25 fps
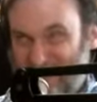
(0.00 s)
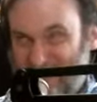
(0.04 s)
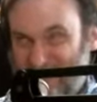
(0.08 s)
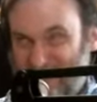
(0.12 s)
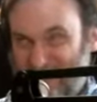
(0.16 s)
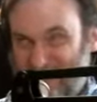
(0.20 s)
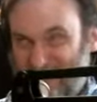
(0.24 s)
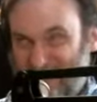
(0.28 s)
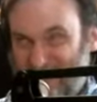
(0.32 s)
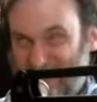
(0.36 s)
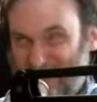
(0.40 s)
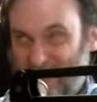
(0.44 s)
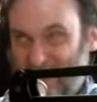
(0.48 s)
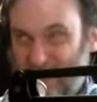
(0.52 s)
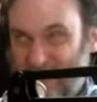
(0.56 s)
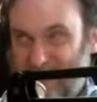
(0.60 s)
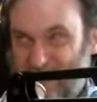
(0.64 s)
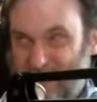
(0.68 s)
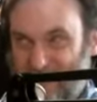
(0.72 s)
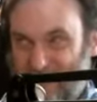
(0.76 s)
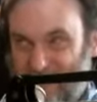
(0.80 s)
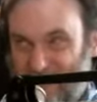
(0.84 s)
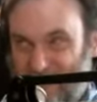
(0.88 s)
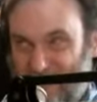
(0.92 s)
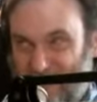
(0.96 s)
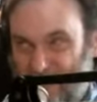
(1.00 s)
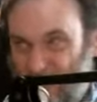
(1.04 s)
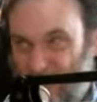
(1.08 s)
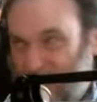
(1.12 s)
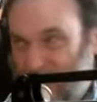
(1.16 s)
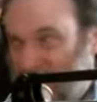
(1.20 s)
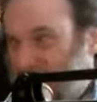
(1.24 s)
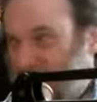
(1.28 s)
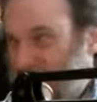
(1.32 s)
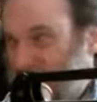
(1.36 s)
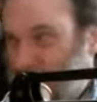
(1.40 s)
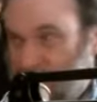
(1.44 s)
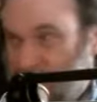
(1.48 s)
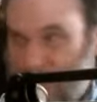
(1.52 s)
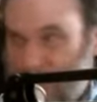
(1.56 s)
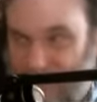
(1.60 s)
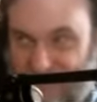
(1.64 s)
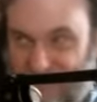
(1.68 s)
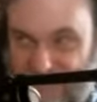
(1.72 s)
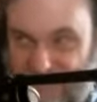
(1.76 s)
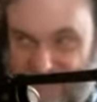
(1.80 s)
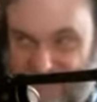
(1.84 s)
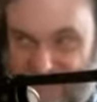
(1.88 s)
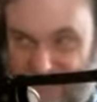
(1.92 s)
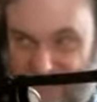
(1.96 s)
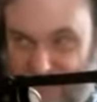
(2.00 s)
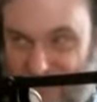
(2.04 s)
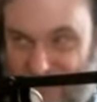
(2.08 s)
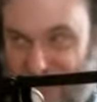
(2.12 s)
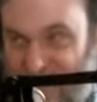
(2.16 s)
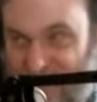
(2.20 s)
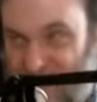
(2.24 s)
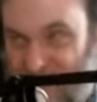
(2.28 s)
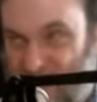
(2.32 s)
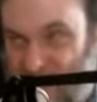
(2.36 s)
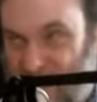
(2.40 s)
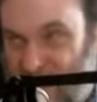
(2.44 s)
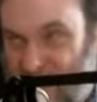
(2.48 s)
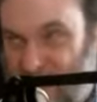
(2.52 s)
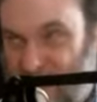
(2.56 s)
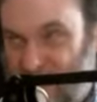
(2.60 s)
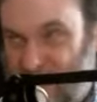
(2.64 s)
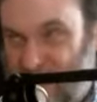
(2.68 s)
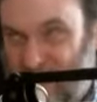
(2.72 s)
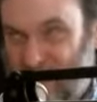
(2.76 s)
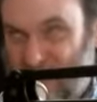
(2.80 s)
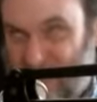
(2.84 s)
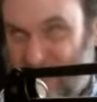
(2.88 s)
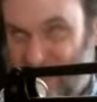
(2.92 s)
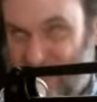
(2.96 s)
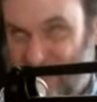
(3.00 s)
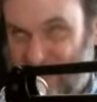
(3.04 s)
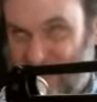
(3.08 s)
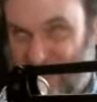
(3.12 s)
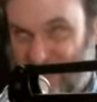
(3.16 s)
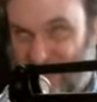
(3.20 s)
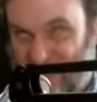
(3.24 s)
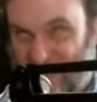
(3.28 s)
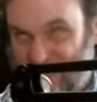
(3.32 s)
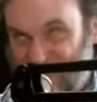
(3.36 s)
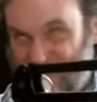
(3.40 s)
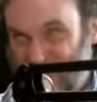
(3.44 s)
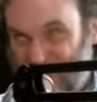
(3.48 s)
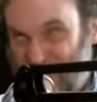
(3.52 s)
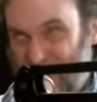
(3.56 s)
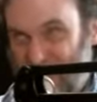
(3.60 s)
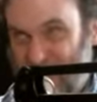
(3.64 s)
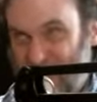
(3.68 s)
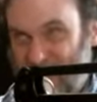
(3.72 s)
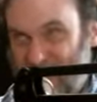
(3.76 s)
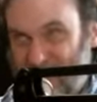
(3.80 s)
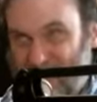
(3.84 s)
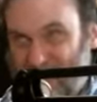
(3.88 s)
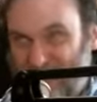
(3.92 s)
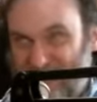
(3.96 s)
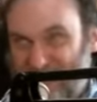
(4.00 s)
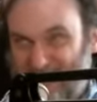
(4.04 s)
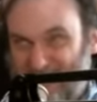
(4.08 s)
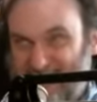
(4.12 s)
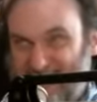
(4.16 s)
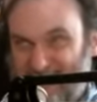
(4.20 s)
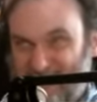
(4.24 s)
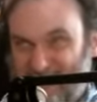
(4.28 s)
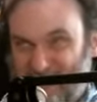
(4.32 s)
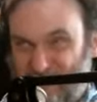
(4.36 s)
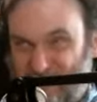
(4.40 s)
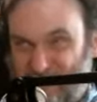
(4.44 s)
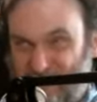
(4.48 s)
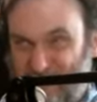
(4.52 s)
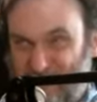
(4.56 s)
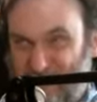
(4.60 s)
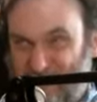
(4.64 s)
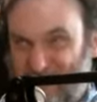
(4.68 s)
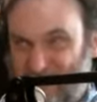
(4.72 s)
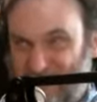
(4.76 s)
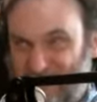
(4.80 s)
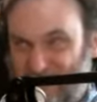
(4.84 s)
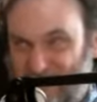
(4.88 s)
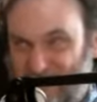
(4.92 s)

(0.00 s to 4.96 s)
is kind of brand new to me. So I'm kind of looking forward to this. He is right.